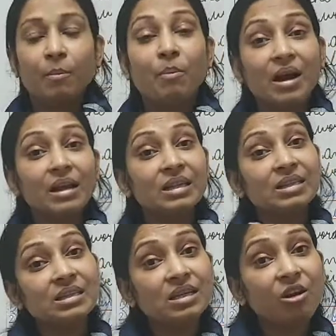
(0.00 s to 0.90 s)
But
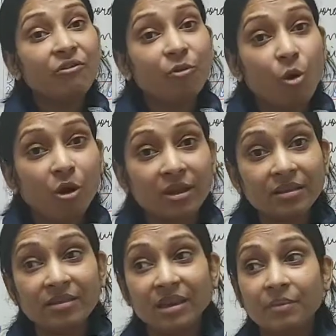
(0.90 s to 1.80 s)
instead of
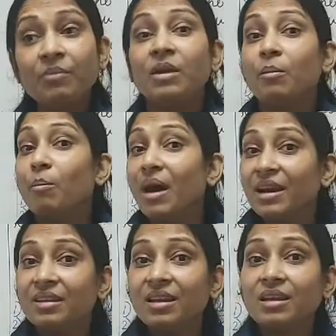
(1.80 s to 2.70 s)
calling them
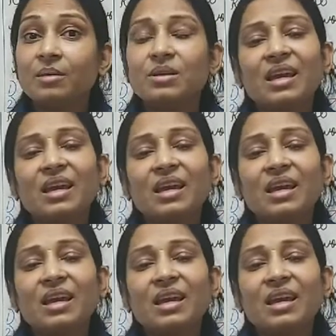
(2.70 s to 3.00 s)
by their names,